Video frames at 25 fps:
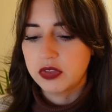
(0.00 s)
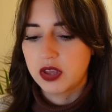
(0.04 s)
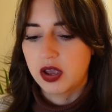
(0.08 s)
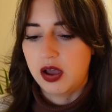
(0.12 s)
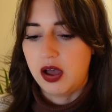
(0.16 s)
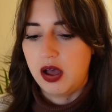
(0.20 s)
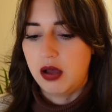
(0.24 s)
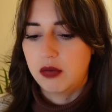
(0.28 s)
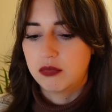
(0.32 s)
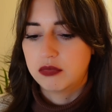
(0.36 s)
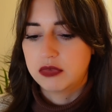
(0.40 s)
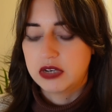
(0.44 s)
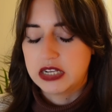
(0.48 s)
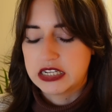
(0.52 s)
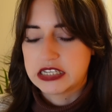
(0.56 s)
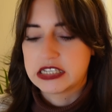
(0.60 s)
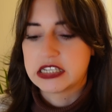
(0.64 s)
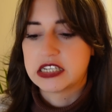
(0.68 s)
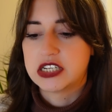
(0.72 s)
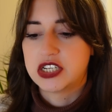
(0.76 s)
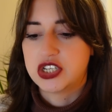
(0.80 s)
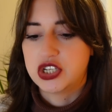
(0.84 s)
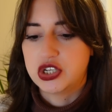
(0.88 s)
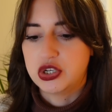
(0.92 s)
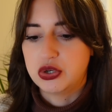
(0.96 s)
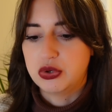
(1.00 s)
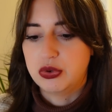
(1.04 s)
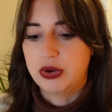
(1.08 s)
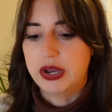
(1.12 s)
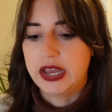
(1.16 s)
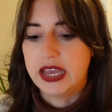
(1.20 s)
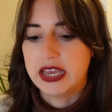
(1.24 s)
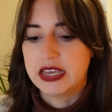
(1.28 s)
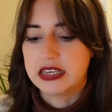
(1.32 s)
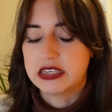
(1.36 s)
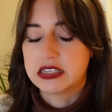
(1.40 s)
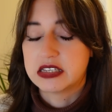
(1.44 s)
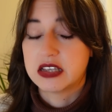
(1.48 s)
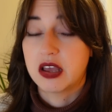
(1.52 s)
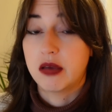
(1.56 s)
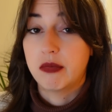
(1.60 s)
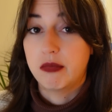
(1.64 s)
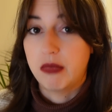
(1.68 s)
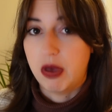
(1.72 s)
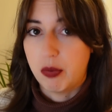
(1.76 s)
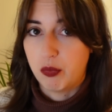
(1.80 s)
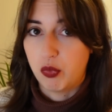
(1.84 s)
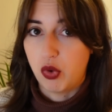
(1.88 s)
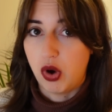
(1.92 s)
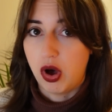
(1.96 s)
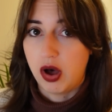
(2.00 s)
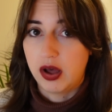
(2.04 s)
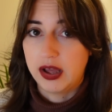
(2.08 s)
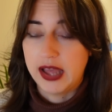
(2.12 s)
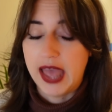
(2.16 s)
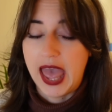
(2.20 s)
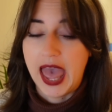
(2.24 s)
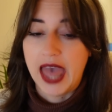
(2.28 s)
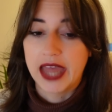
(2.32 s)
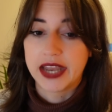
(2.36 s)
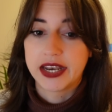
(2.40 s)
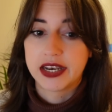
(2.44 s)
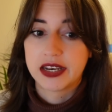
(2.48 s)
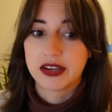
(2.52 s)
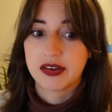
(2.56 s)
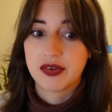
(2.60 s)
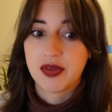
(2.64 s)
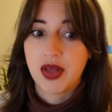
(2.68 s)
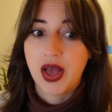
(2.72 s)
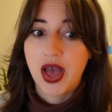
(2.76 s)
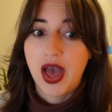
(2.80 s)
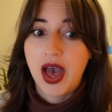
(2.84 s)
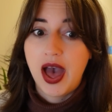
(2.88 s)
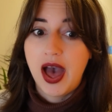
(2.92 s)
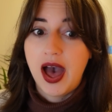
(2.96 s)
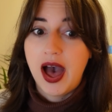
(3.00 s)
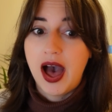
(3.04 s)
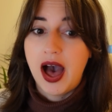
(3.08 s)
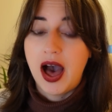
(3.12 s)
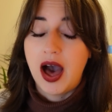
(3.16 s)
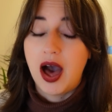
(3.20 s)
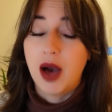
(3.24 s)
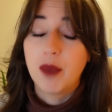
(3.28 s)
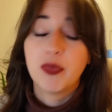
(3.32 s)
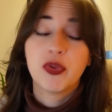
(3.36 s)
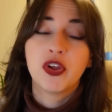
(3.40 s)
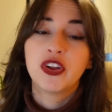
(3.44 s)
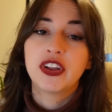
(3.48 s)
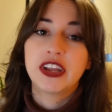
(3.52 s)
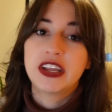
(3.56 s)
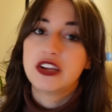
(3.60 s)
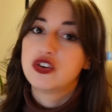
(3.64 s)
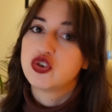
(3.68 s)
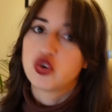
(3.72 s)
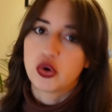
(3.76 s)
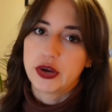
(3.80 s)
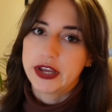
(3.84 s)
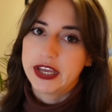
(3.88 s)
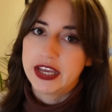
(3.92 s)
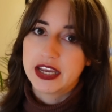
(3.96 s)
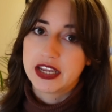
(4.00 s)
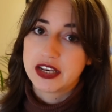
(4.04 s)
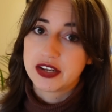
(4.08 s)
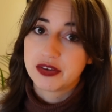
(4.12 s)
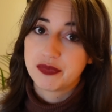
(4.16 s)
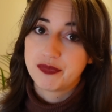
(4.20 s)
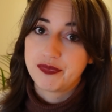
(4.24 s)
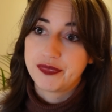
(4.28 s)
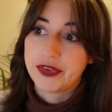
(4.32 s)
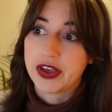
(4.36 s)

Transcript: um, listen to his memoir, and I'm not enjoying it.